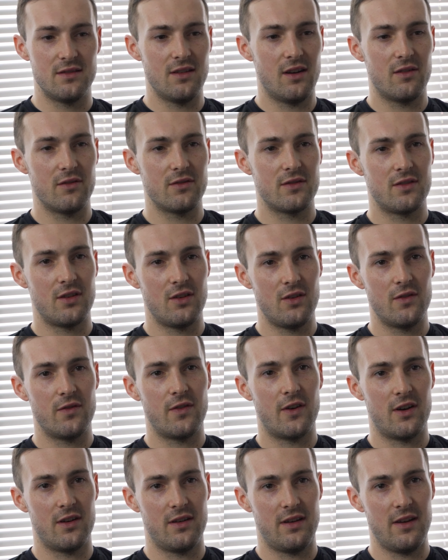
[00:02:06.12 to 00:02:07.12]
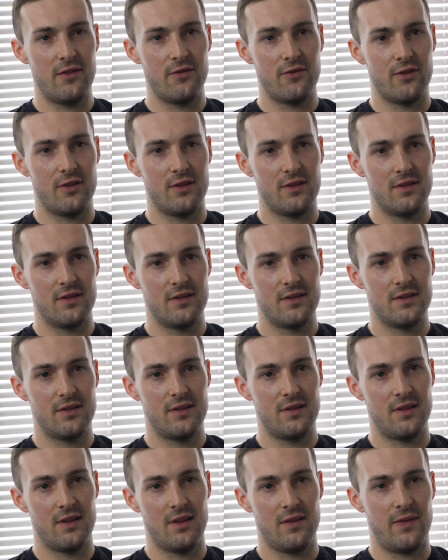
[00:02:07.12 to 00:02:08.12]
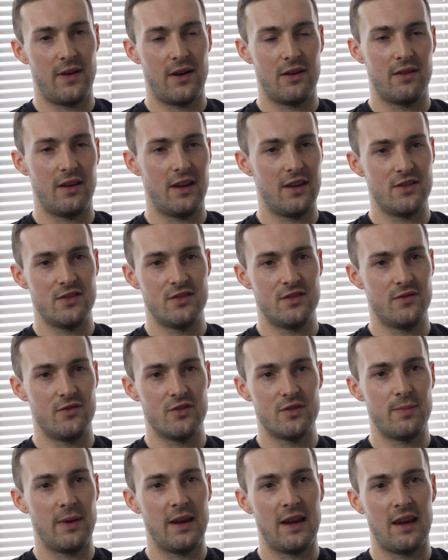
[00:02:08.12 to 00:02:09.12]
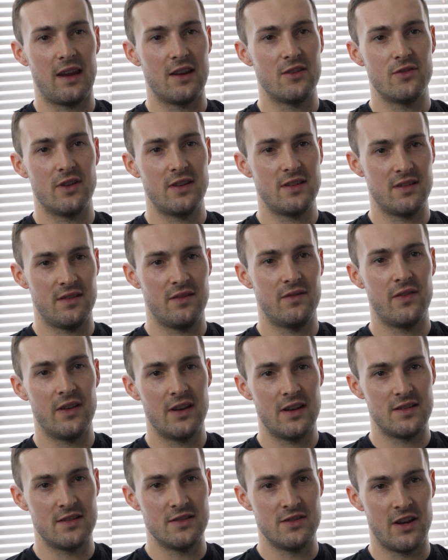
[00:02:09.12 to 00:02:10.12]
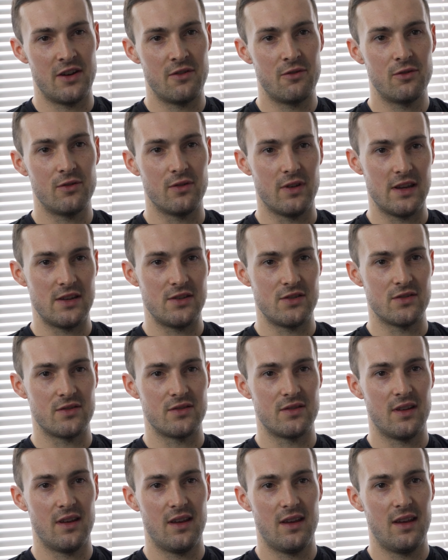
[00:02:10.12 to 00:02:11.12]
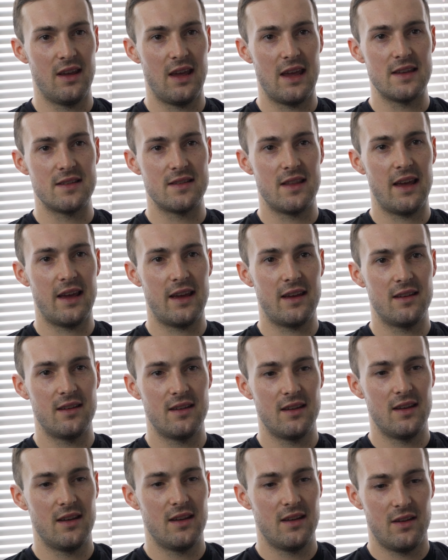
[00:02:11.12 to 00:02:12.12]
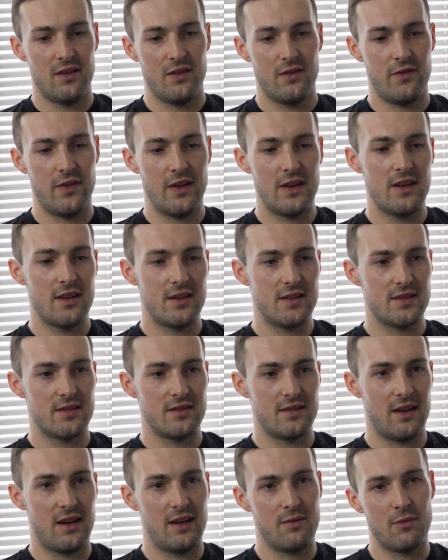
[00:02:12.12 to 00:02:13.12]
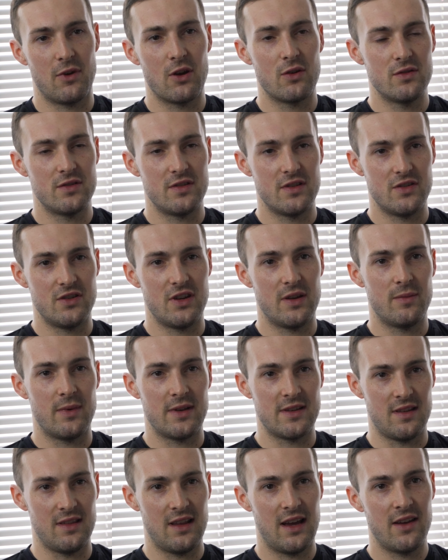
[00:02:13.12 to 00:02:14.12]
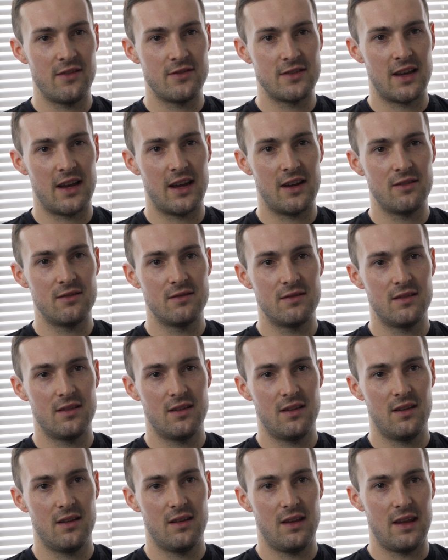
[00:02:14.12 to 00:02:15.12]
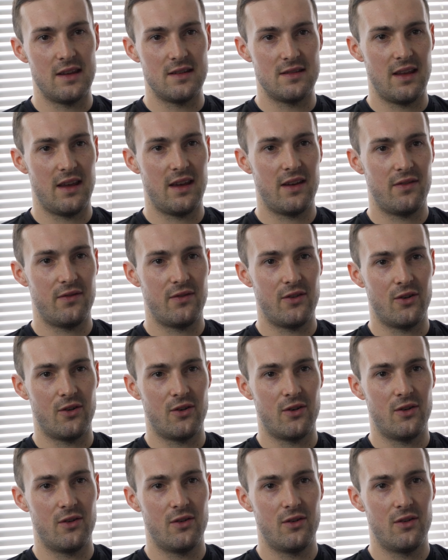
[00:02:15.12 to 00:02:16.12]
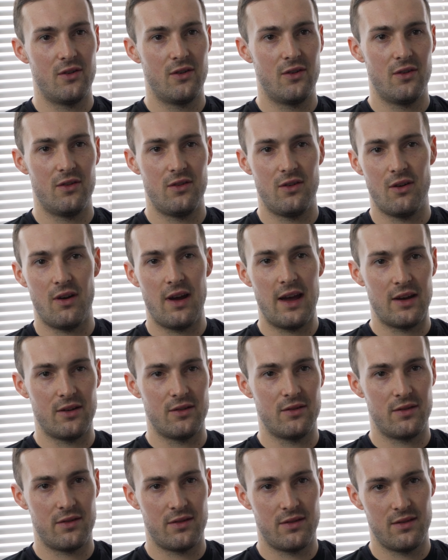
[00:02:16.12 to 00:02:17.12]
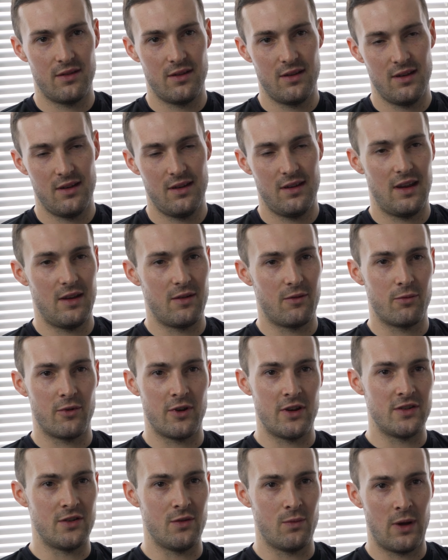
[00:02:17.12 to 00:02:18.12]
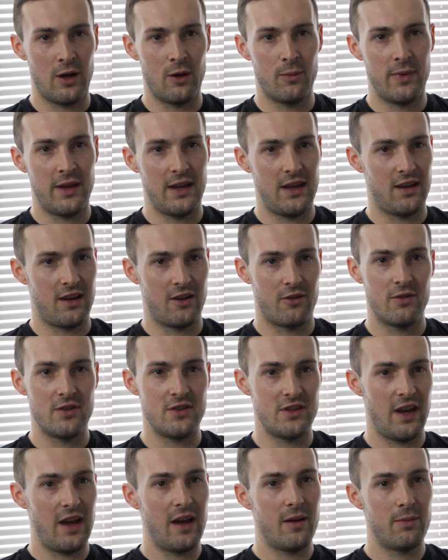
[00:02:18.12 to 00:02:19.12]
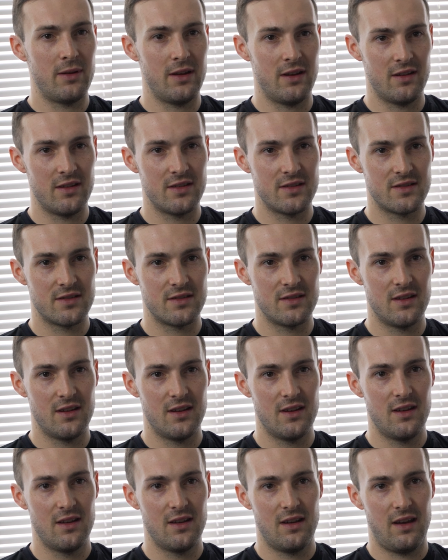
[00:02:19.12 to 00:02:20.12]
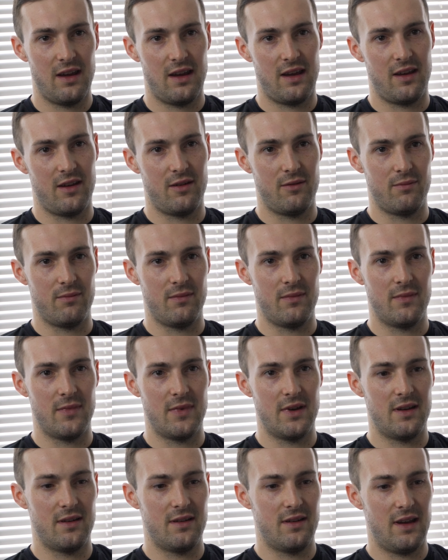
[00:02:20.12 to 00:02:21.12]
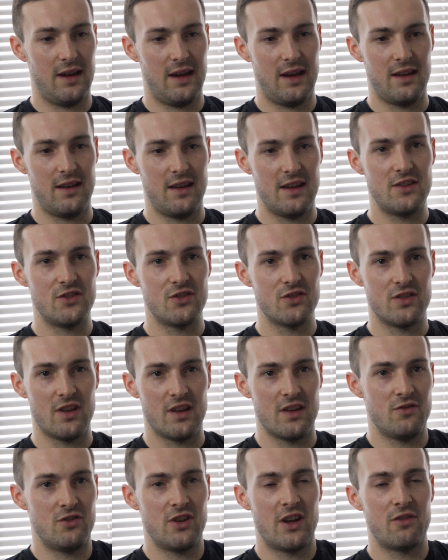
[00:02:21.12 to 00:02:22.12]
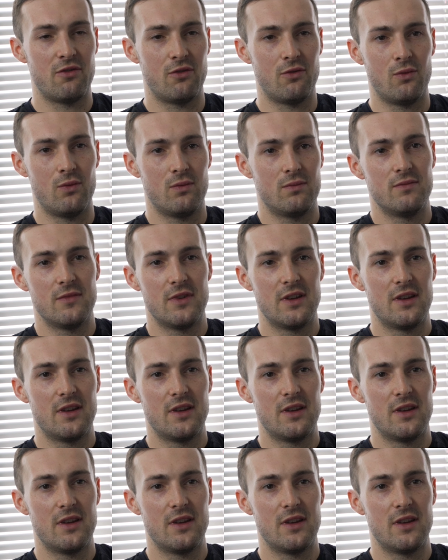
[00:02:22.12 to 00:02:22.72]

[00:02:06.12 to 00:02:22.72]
not too far different to the foundations of just being interested in fitness in general. It's just it's there. Fitness and going to the gym as a lifestyle is there for your health, increase your well-being, increase your happiness, um, and it's just general